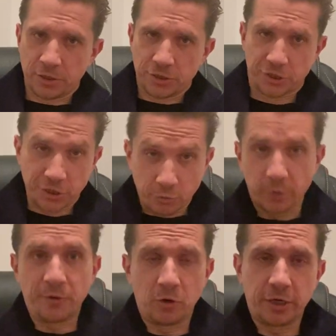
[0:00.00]
So you want
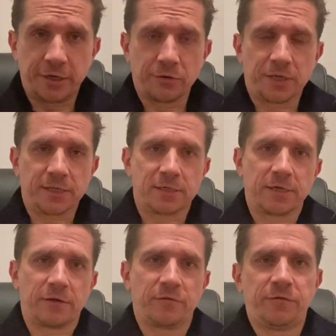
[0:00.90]
to be working on that
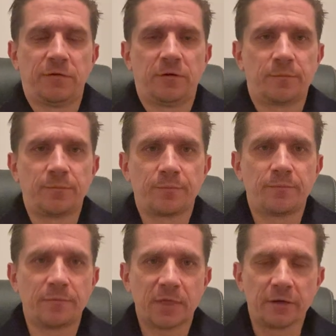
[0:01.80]
stuff,
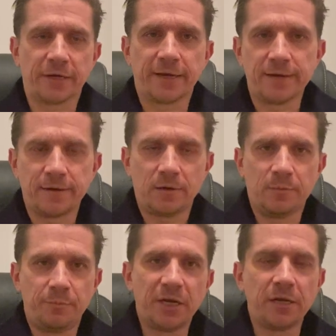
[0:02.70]
okay?
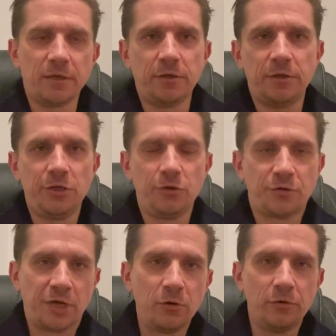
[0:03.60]
But you
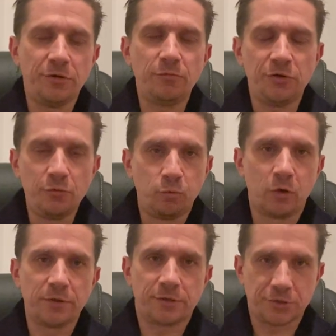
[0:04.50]
don't, you, you
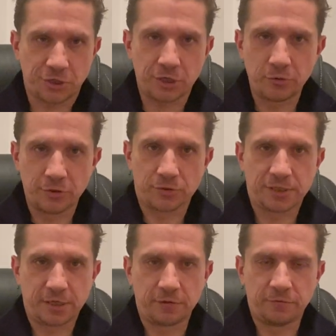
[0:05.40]
want to show
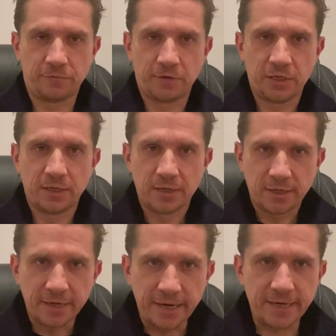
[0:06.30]
yourself
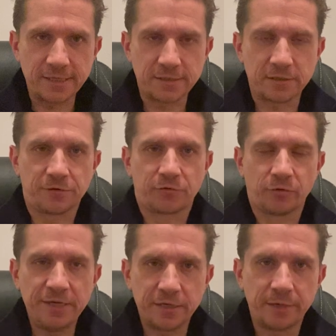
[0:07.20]
as a
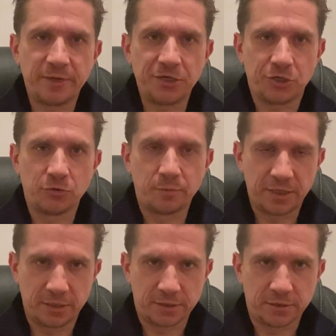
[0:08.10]
three dimensional
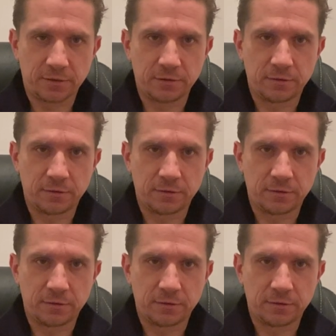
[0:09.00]
person